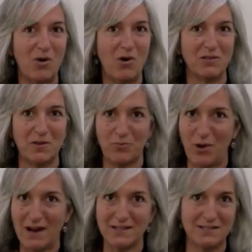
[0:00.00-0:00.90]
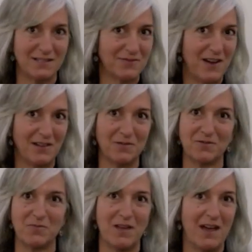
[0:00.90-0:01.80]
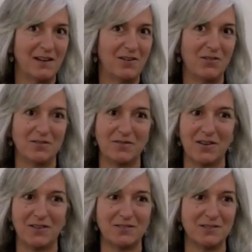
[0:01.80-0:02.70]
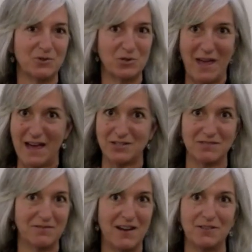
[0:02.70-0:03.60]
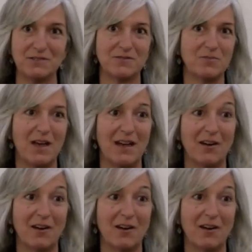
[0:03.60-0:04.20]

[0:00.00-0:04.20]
All of our practices follow from that. All of our social action follows from that.